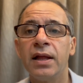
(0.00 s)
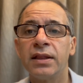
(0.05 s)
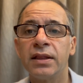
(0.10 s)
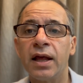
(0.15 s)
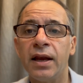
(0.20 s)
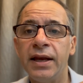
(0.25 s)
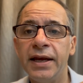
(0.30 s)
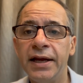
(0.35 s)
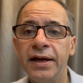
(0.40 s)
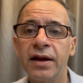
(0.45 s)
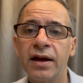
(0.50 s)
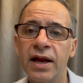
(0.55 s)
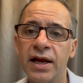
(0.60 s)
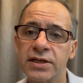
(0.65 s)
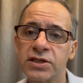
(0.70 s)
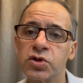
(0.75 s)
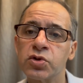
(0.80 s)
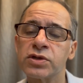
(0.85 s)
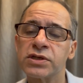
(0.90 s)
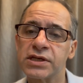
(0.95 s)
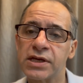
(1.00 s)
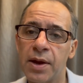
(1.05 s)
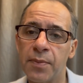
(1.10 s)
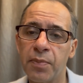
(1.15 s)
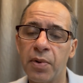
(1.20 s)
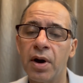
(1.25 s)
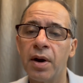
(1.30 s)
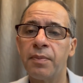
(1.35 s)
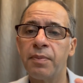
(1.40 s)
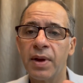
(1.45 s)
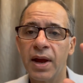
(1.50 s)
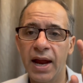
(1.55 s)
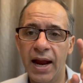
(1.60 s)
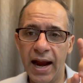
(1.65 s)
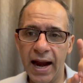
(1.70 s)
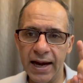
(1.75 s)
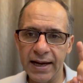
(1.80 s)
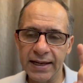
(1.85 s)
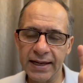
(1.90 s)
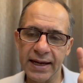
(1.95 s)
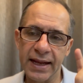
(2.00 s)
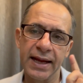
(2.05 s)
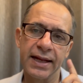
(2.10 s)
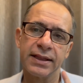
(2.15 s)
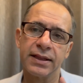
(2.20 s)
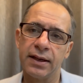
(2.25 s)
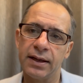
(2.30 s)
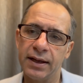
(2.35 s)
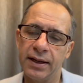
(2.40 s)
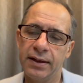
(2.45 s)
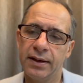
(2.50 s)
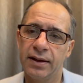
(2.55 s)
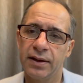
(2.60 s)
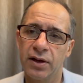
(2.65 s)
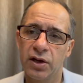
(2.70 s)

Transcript: the leader has to step up and take the lead.